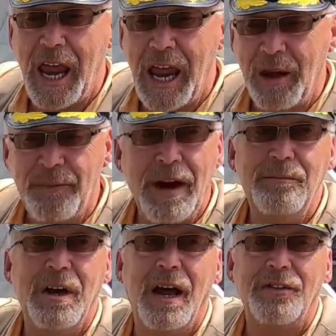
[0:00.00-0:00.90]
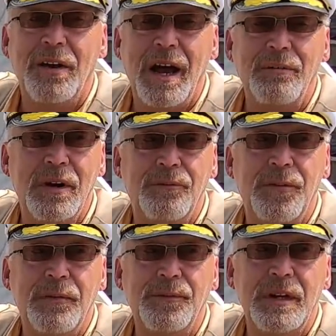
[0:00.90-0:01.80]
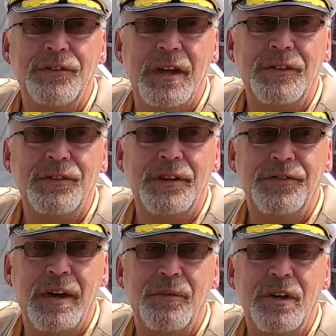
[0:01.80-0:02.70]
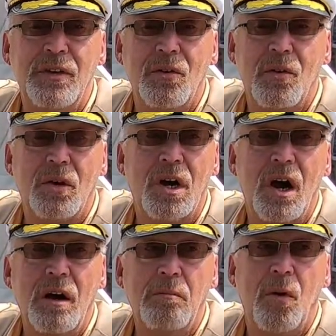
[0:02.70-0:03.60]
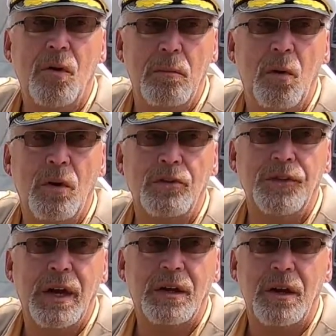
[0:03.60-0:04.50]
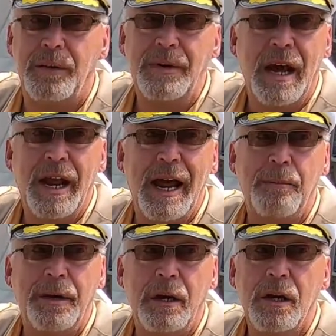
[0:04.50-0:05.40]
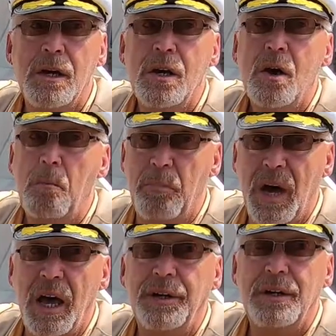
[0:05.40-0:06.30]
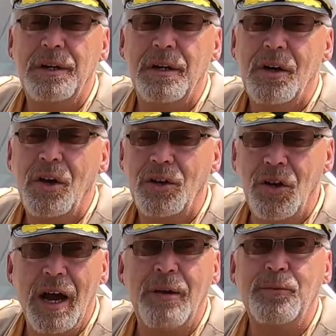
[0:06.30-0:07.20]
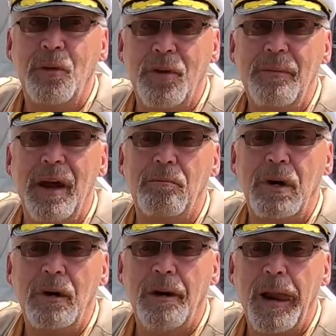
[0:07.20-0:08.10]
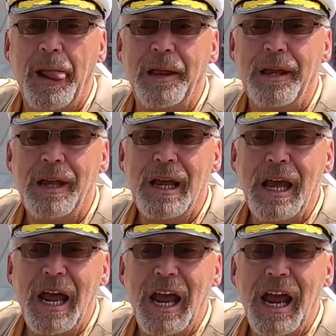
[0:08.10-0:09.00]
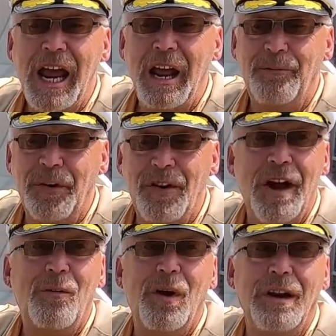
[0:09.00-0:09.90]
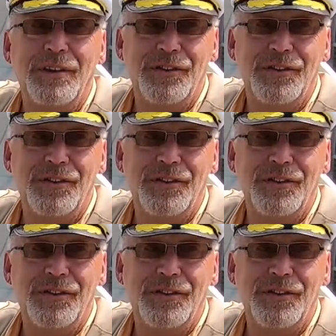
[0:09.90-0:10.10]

If I'm not driving a 50, 60, 70-year-old car, boat, or motorcycle, I'm not happy. But you have to remember, if you're not willing to